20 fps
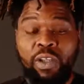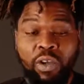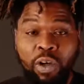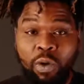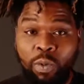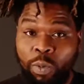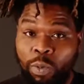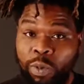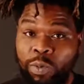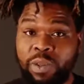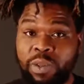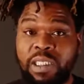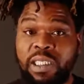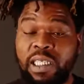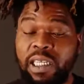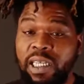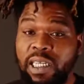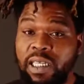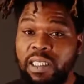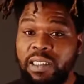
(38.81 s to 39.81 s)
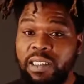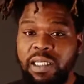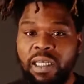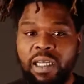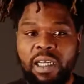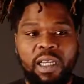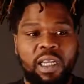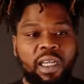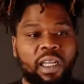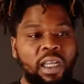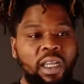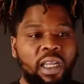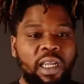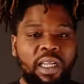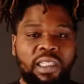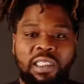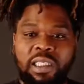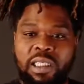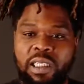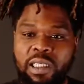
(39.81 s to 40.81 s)
You know, when we was kids,
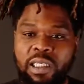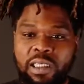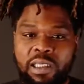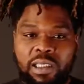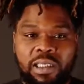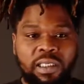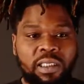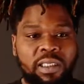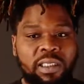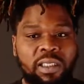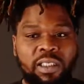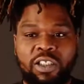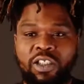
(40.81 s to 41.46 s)
it took us